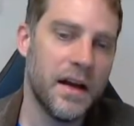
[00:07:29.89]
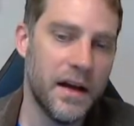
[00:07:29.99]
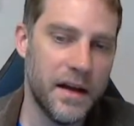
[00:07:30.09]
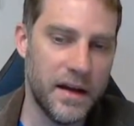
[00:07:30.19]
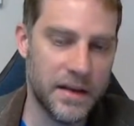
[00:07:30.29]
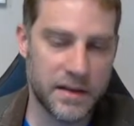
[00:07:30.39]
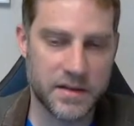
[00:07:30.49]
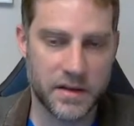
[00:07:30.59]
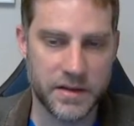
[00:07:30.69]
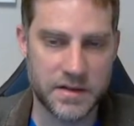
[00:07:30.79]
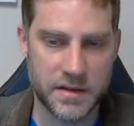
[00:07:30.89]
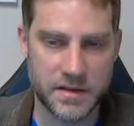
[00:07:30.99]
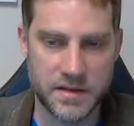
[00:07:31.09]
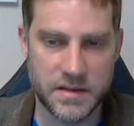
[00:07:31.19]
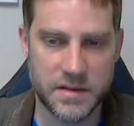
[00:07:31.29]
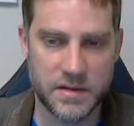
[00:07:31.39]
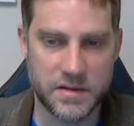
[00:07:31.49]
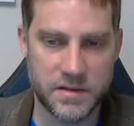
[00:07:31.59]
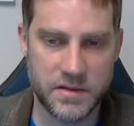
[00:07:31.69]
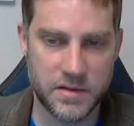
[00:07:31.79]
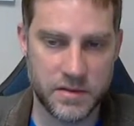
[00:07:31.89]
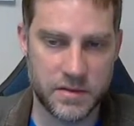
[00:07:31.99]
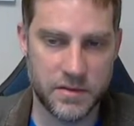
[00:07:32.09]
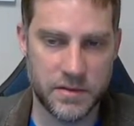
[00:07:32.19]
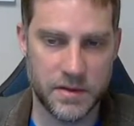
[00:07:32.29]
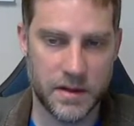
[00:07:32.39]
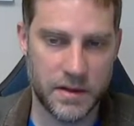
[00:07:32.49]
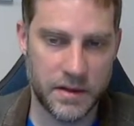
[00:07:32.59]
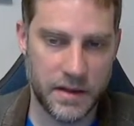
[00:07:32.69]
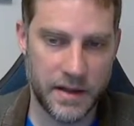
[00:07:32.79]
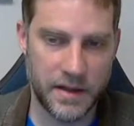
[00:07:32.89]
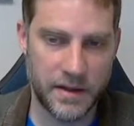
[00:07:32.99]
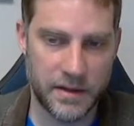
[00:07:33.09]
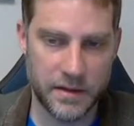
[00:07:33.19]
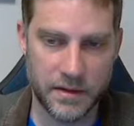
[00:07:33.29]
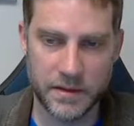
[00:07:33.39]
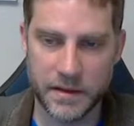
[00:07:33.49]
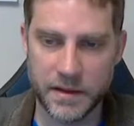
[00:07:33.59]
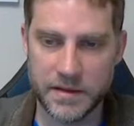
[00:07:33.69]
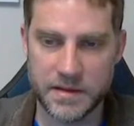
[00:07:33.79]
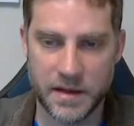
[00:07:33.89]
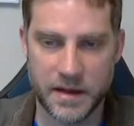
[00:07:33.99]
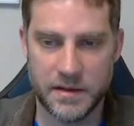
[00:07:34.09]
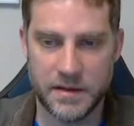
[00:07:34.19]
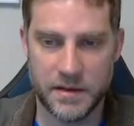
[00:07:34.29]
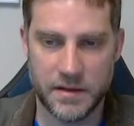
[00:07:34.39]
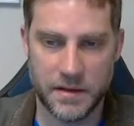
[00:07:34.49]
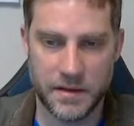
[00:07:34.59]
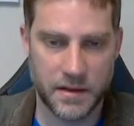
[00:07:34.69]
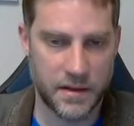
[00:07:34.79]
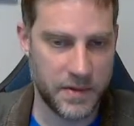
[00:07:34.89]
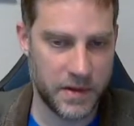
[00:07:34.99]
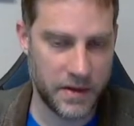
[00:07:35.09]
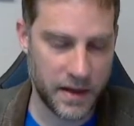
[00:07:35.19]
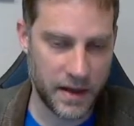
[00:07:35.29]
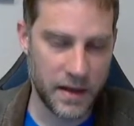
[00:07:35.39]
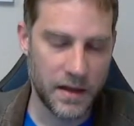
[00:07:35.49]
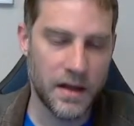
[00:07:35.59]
Let's call this a tier 2 link site.com. Okay,